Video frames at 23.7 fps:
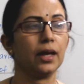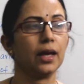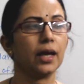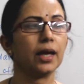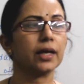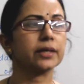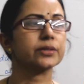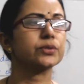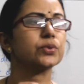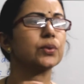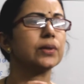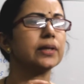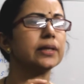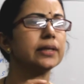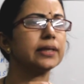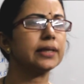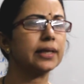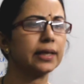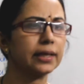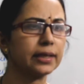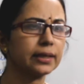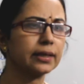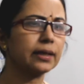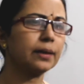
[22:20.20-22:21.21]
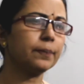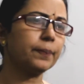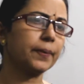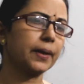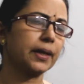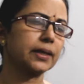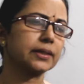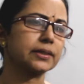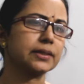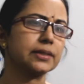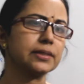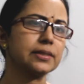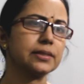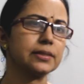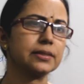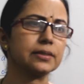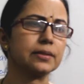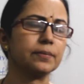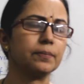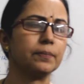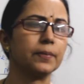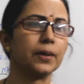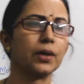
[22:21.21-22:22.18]
Actually, in clinical
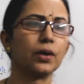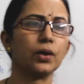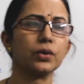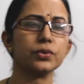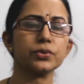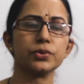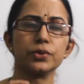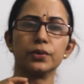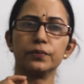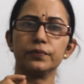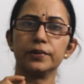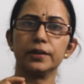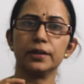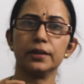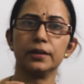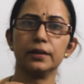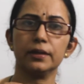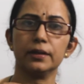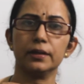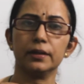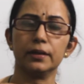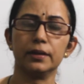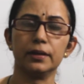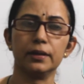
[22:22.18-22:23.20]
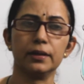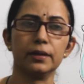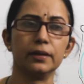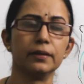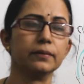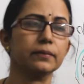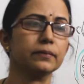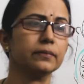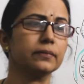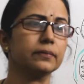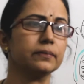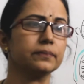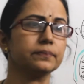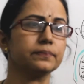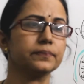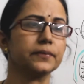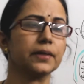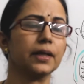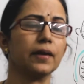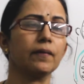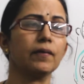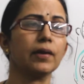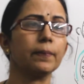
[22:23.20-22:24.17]
practice, because of the
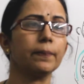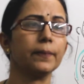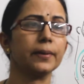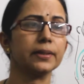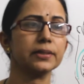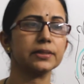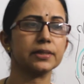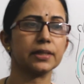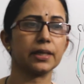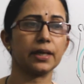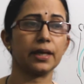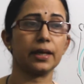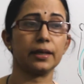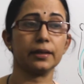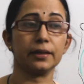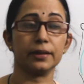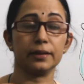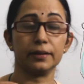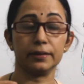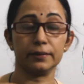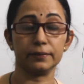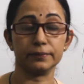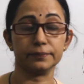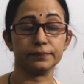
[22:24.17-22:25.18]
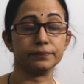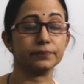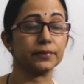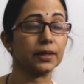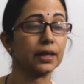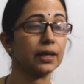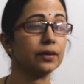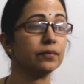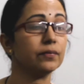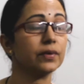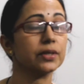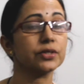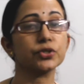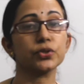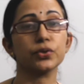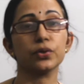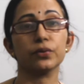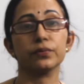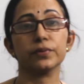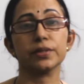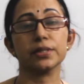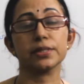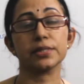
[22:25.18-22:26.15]
development and the invention
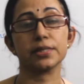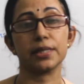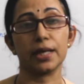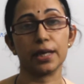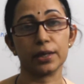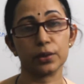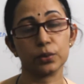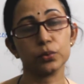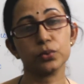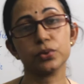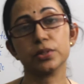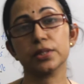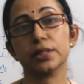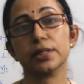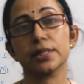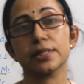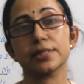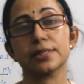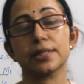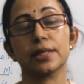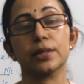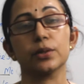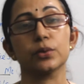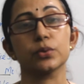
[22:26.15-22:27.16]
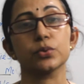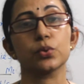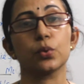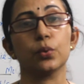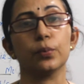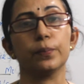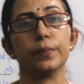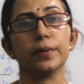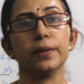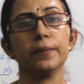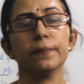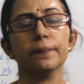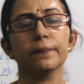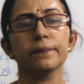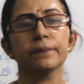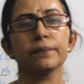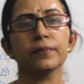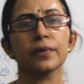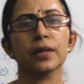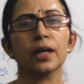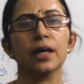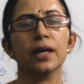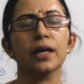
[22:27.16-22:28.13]
of this diagnostic nasal endoscopy,
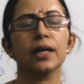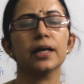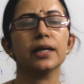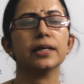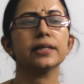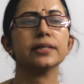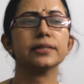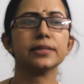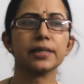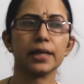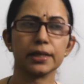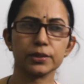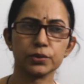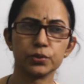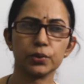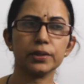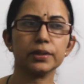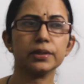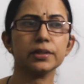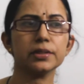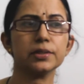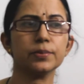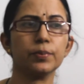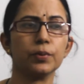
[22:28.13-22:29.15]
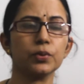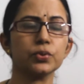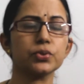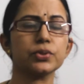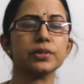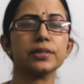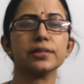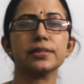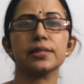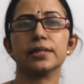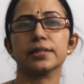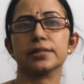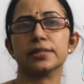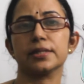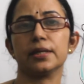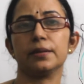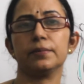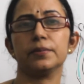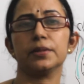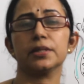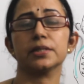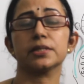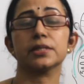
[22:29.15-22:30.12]
it is actually this postnasal
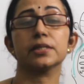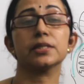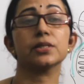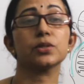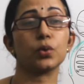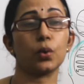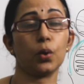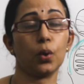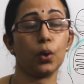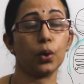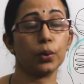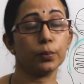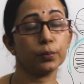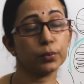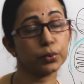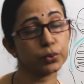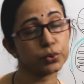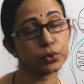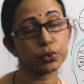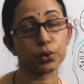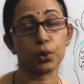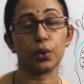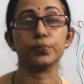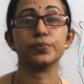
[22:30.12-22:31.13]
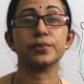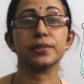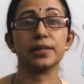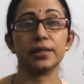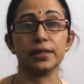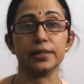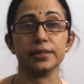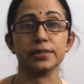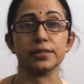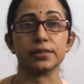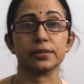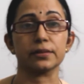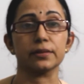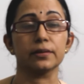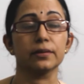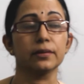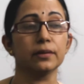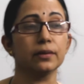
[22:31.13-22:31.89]
examination is almost obsolete.